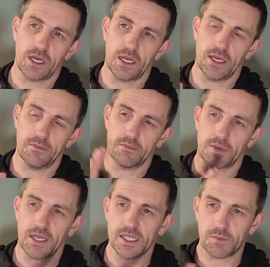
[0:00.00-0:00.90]
a
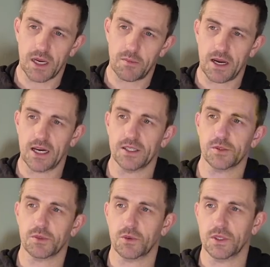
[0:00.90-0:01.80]
nice bit of
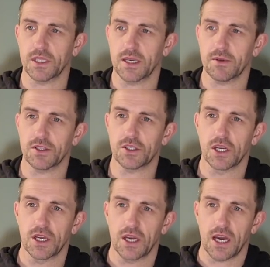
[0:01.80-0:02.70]
balance between the image,
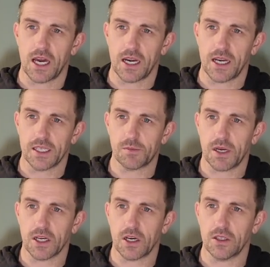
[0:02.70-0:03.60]
and a nice
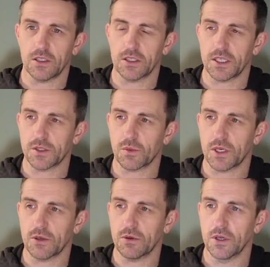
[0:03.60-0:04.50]
bit of colour as
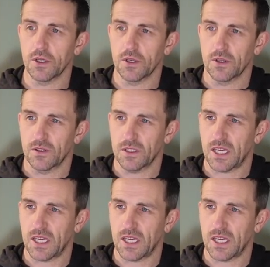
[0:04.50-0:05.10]
well. The